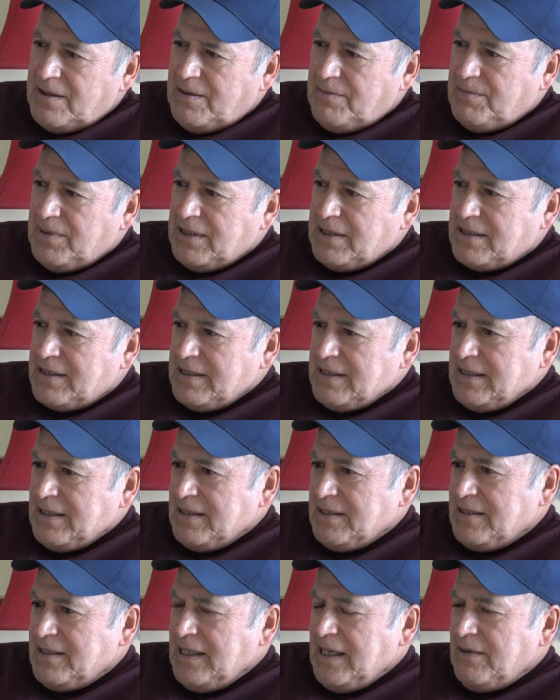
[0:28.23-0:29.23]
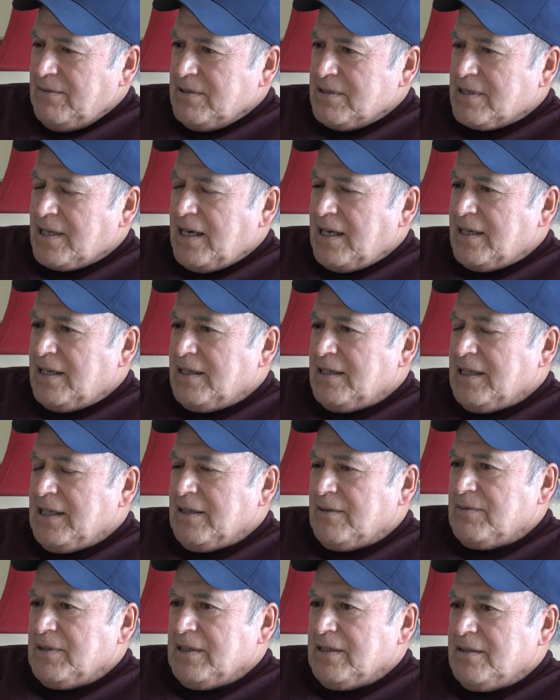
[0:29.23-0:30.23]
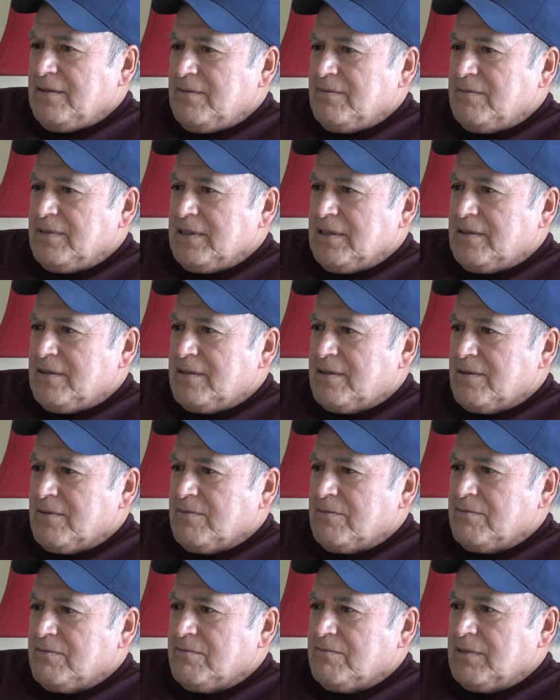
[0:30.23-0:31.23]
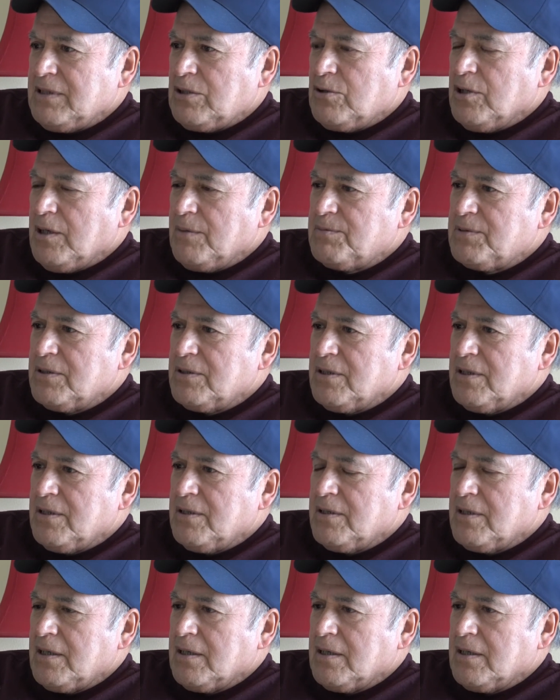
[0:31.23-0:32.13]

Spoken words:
But that was kind of neat. We go up to the